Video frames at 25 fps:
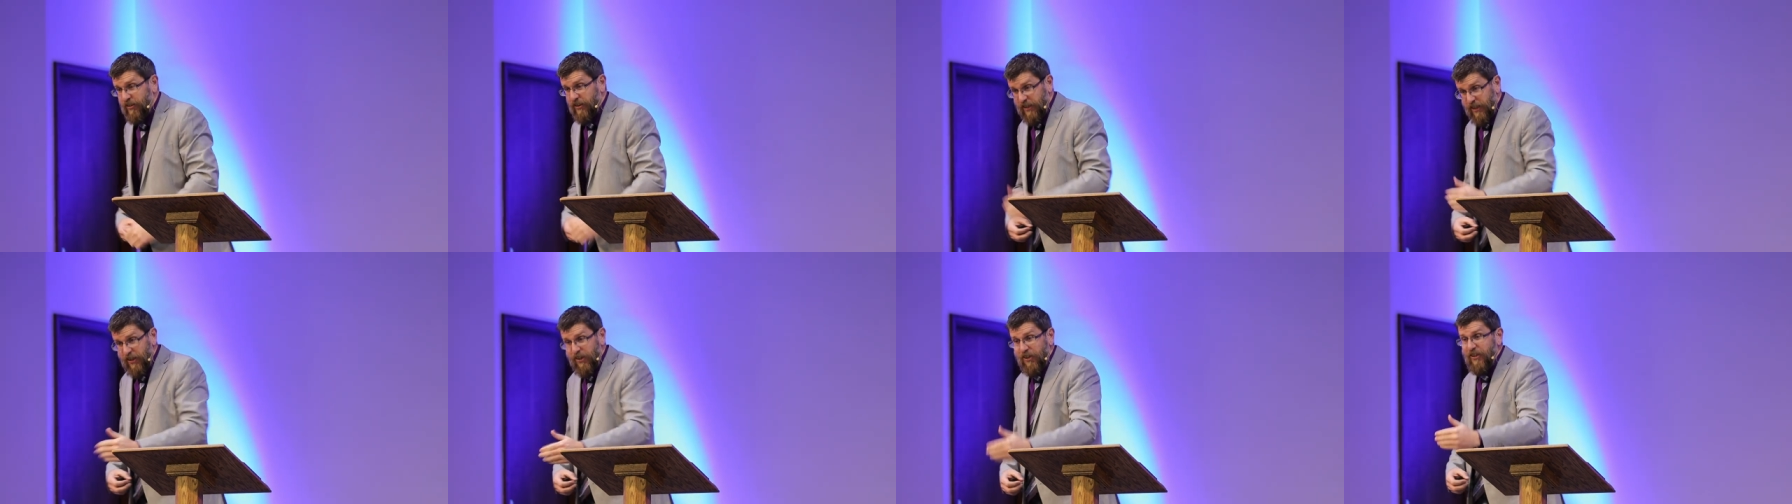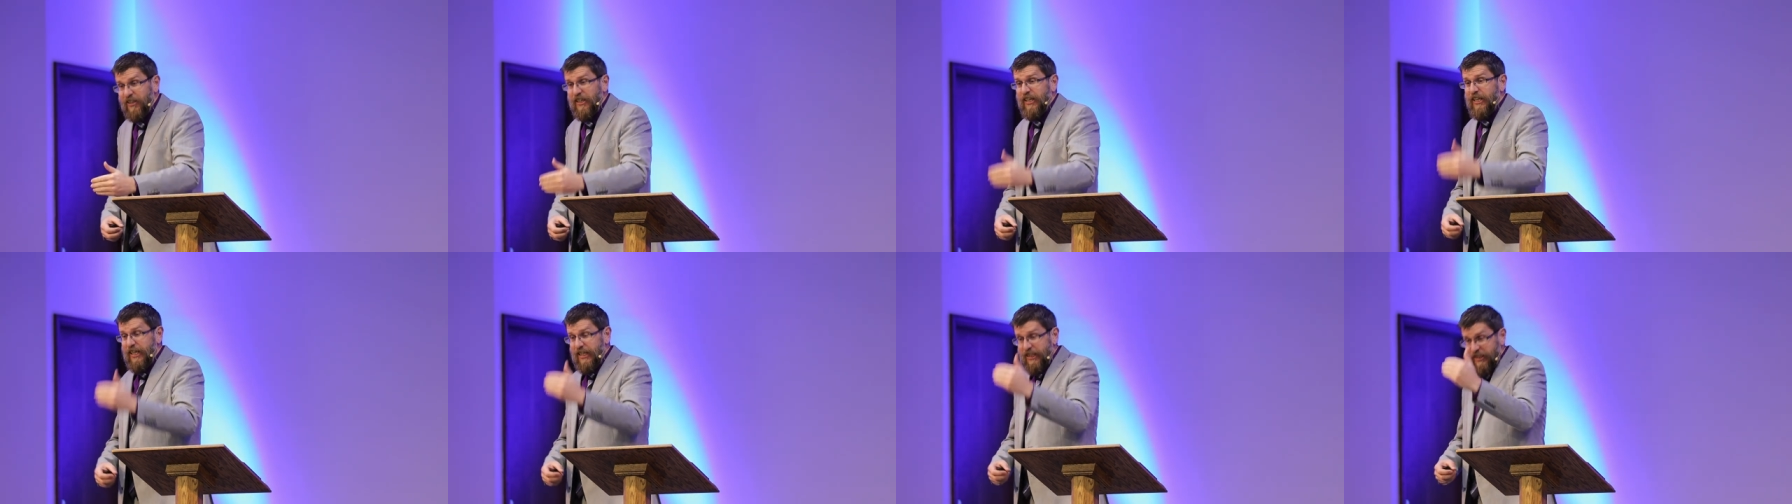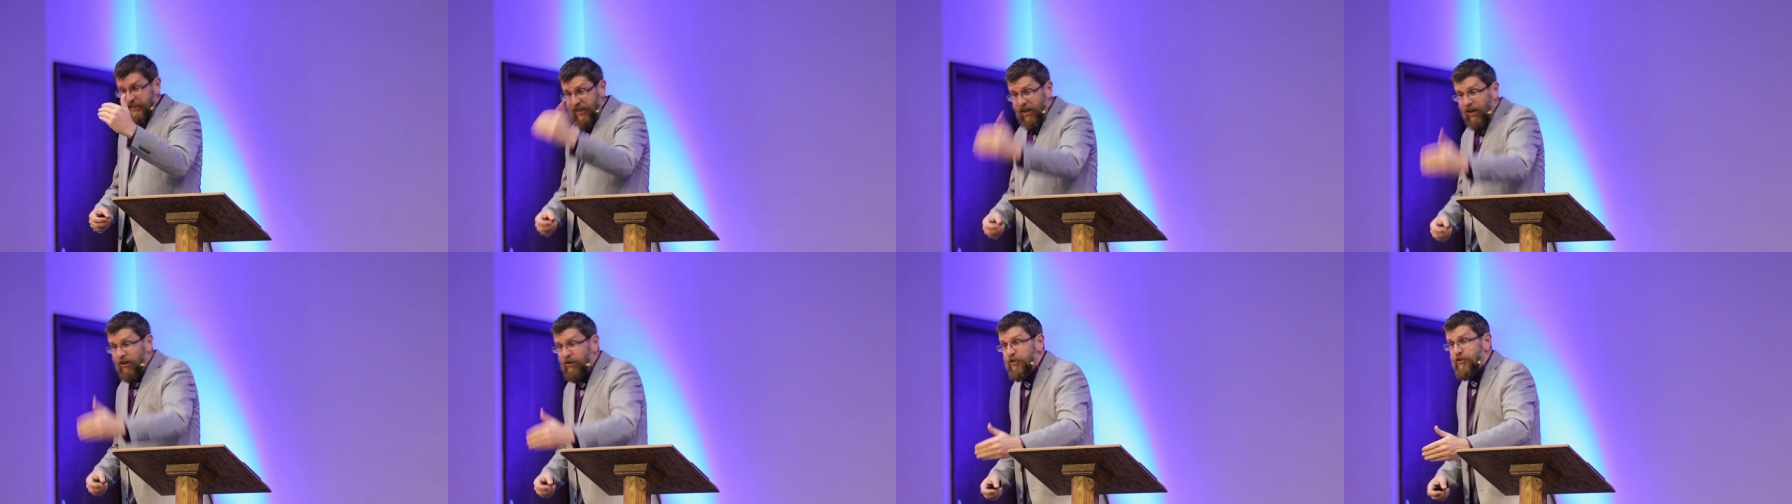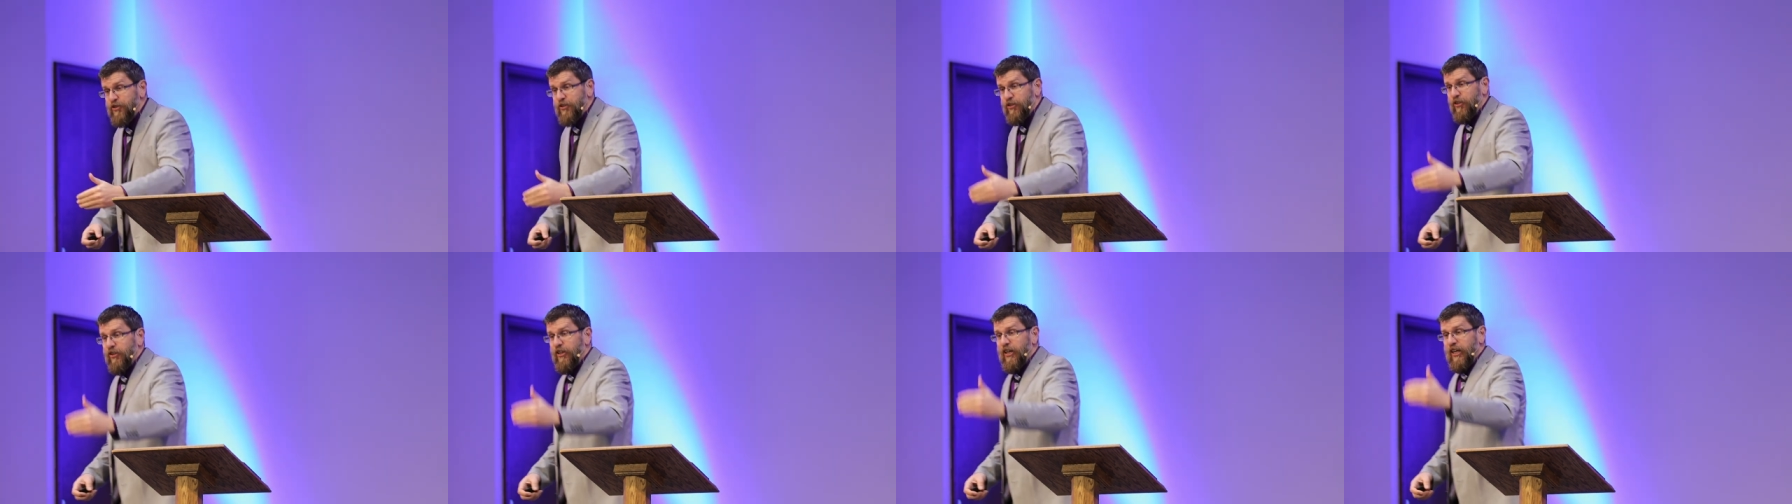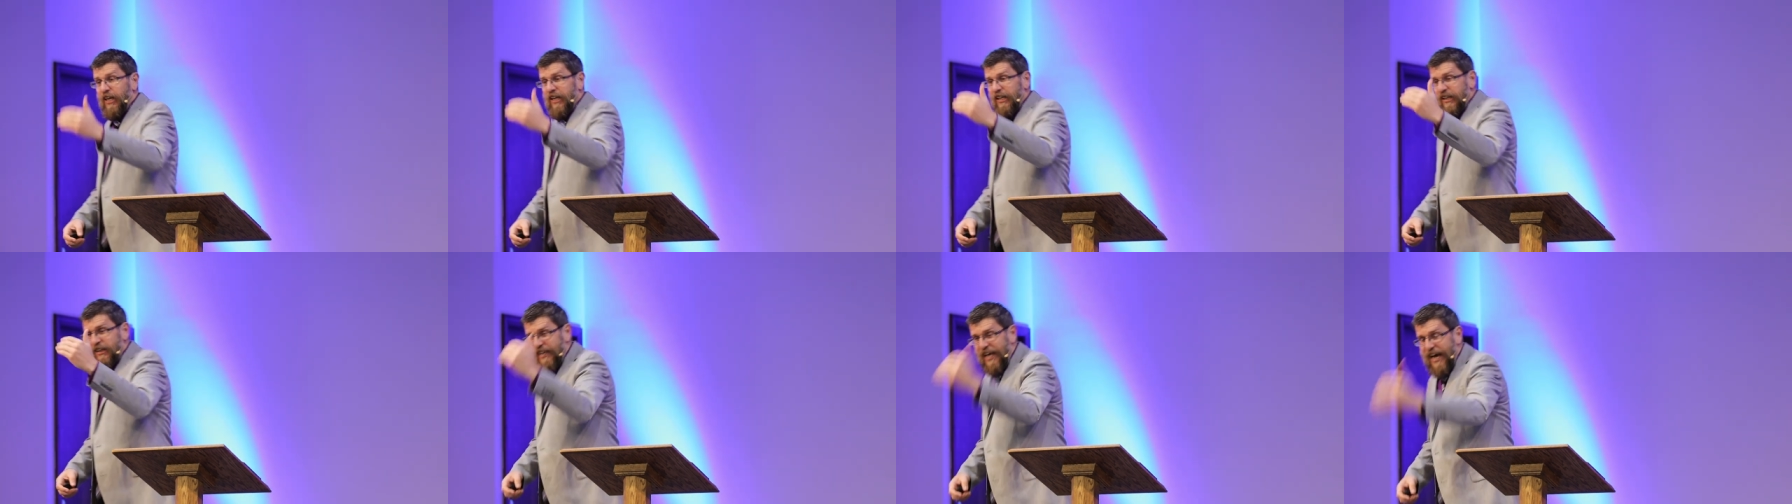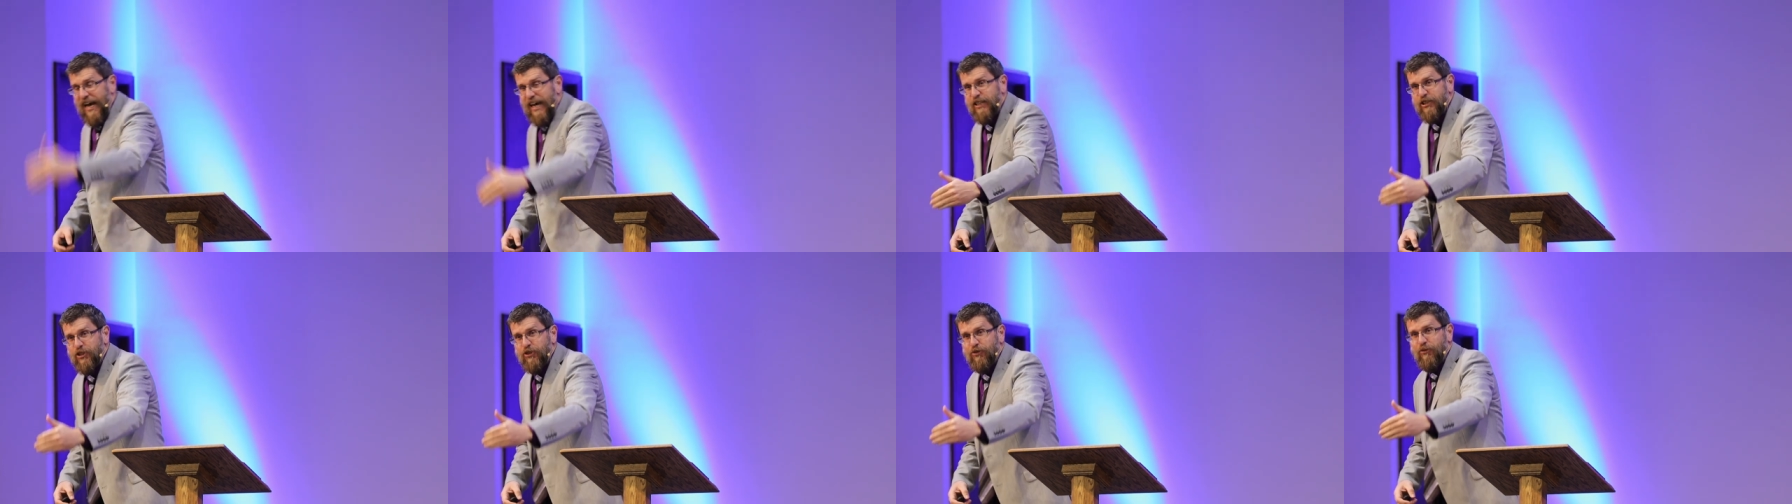literally, he tells her,
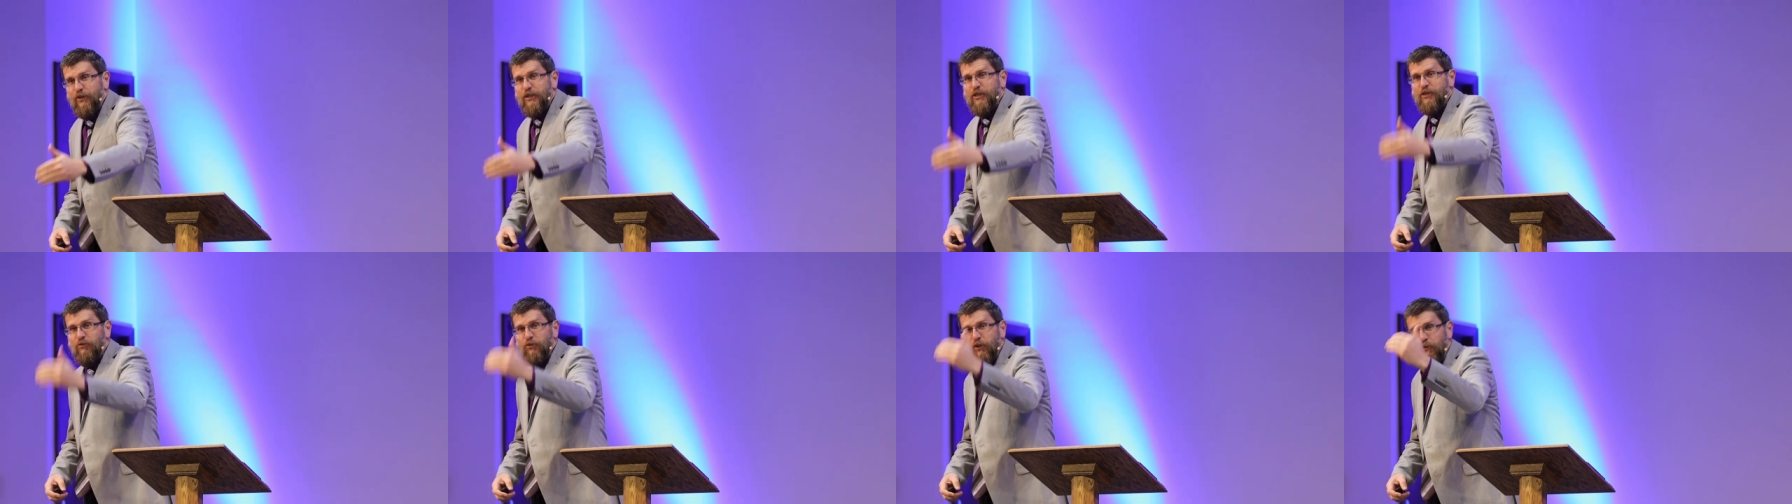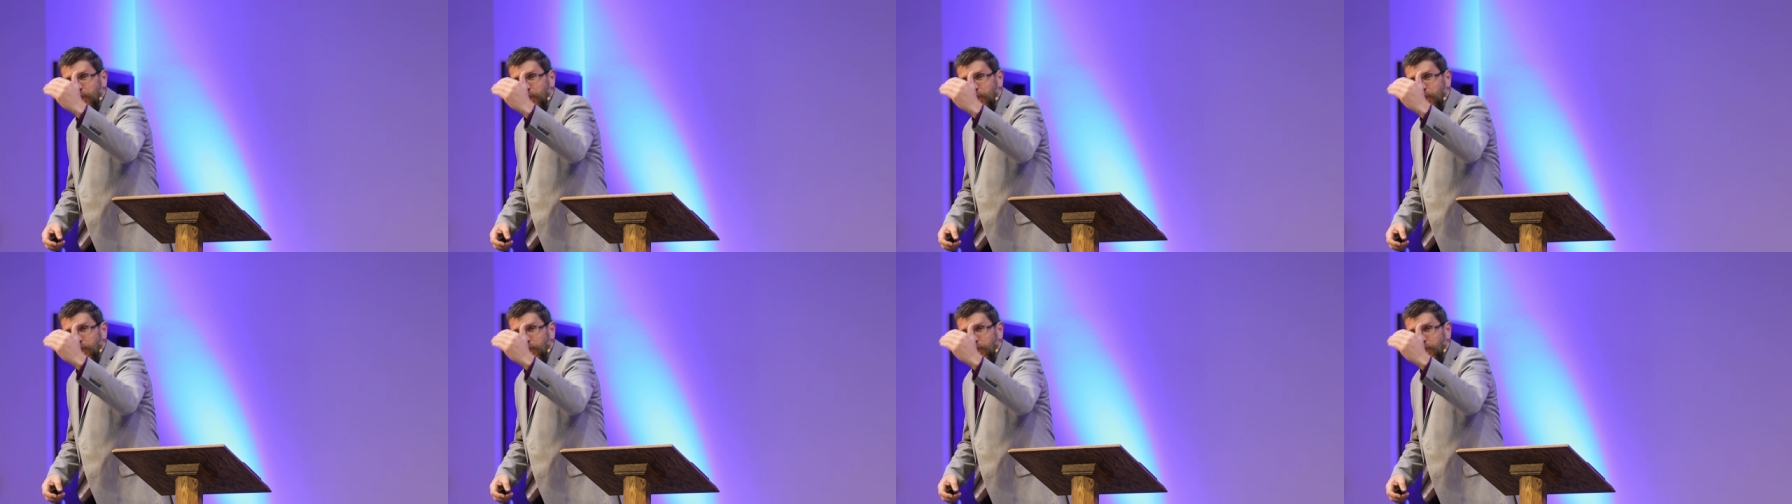Lazarus